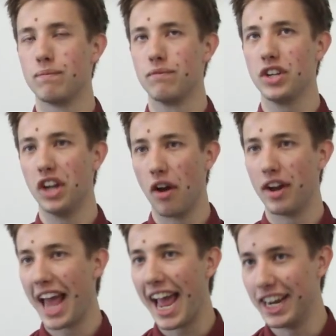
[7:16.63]
you know, at
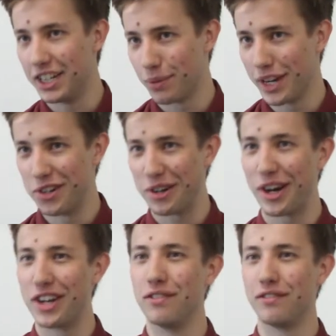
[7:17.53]
an age where you're
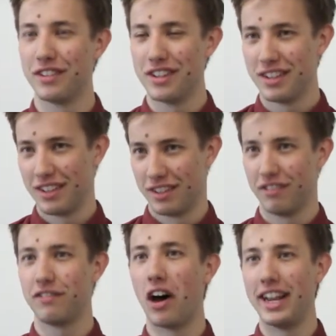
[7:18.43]
kind of
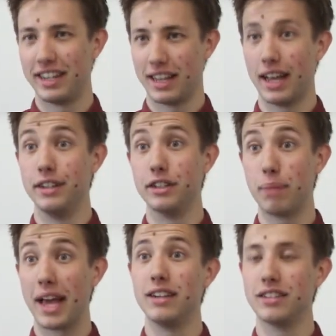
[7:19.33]
finding that
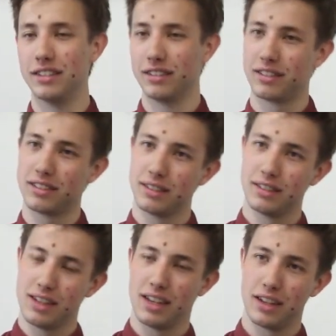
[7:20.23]
independence,
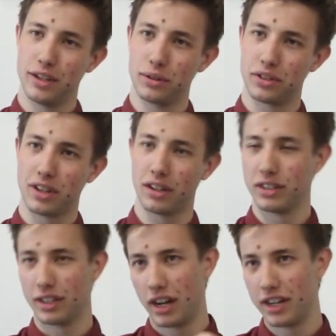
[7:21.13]
your stutter
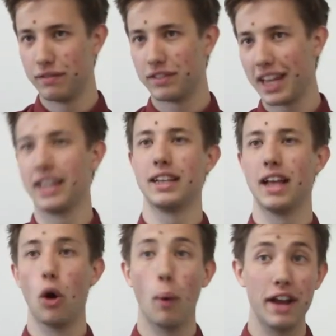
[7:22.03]
kind of taking that
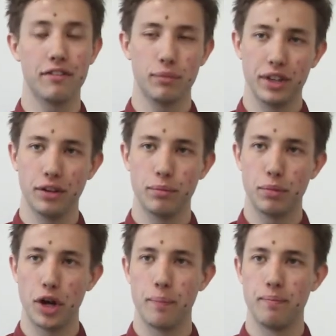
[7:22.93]
away from you.
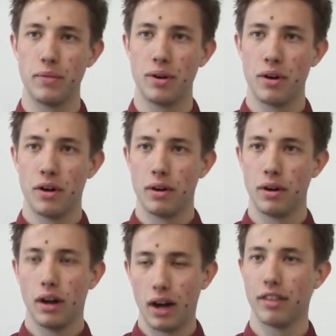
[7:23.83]
But
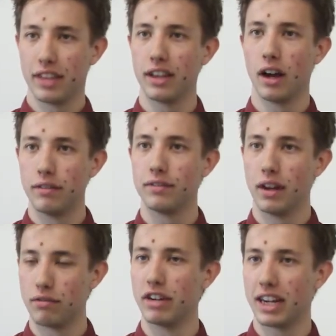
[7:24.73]
I think
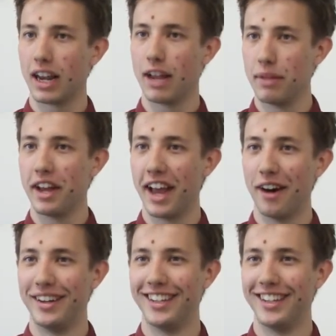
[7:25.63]
I've reclaimed that now.